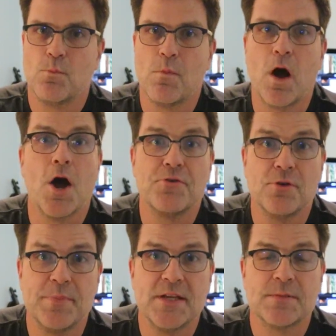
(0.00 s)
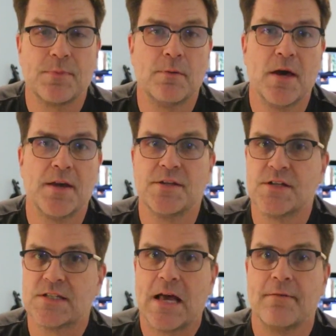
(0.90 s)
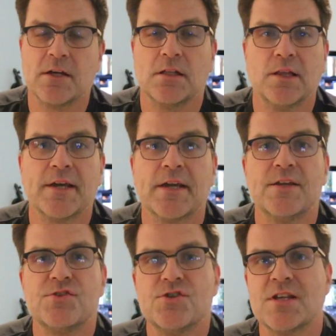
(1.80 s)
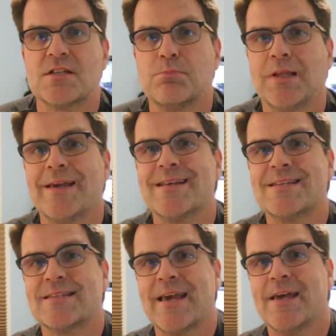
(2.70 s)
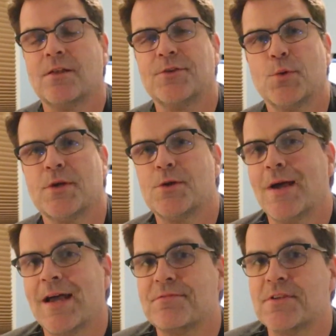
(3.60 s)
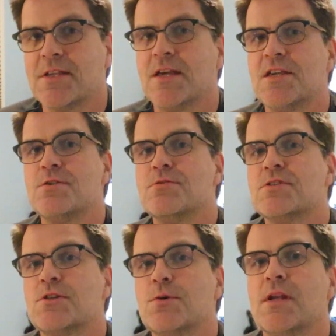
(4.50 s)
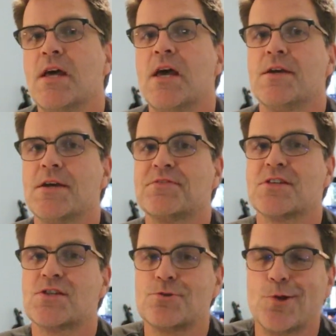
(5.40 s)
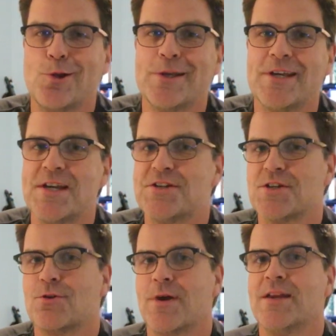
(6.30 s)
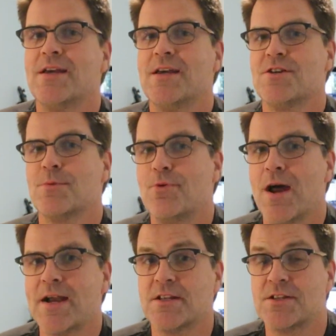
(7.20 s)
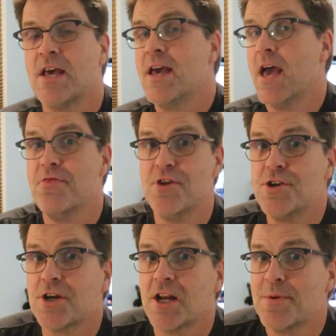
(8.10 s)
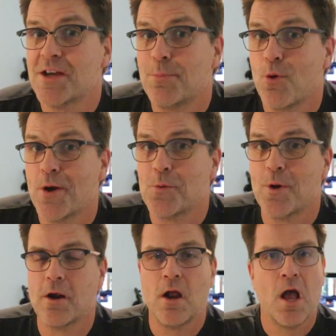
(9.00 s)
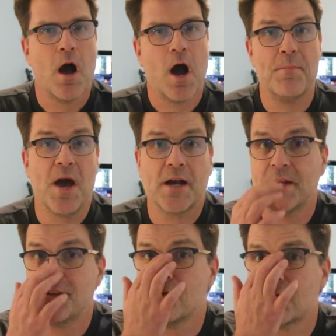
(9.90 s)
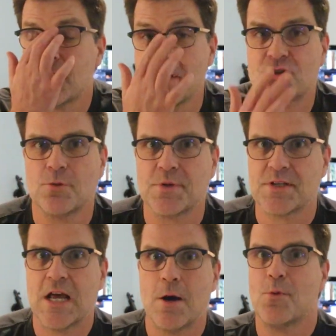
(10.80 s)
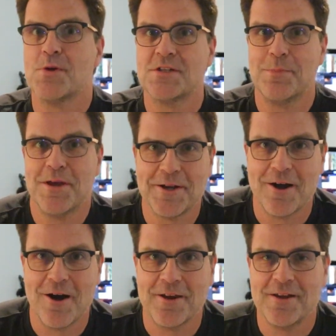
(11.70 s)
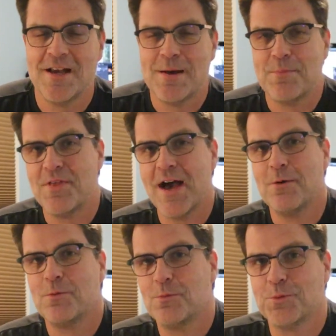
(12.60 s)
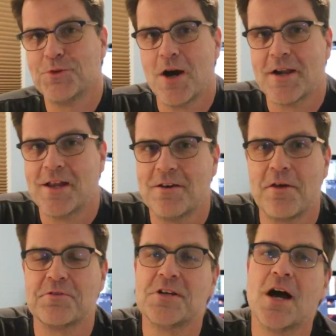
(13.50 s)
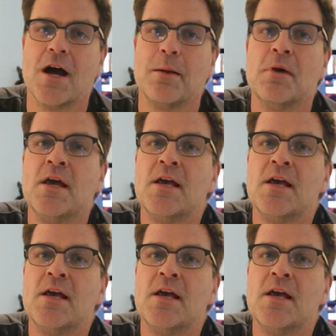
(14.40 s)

100 beats per minute, just have it click and just play a scale to it. You have to get used to it. You have to slowly integrate it in your practice. And then you're going to be at a point where I'm not going to use the metronome because now I'm always depending on it. But that we'll talk at another time.